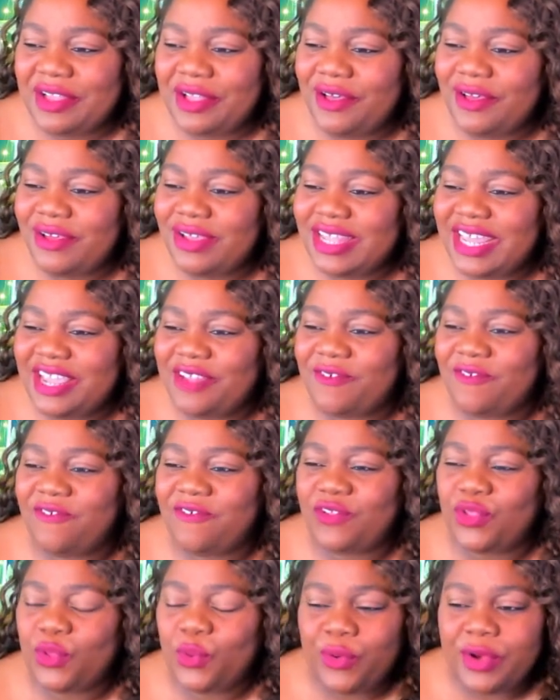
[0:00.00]
called like
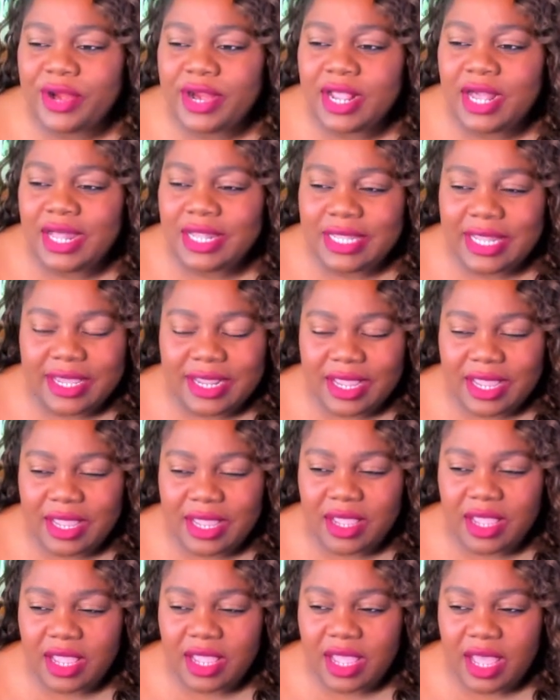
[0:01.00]
floor
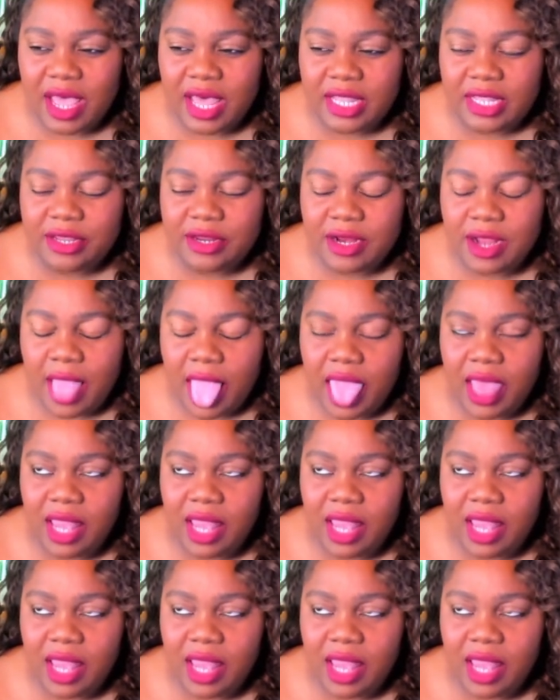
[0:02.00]
color